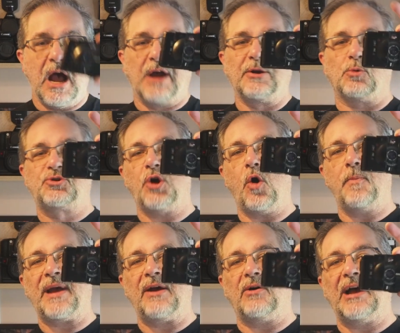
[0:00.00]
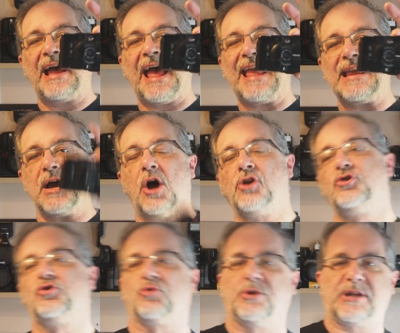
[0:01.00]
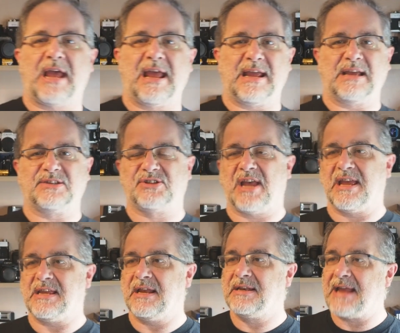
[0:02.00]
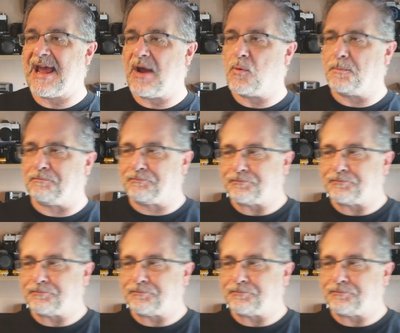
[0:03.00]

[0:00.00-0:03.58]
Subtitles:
and it will top out at 800 ASA. Now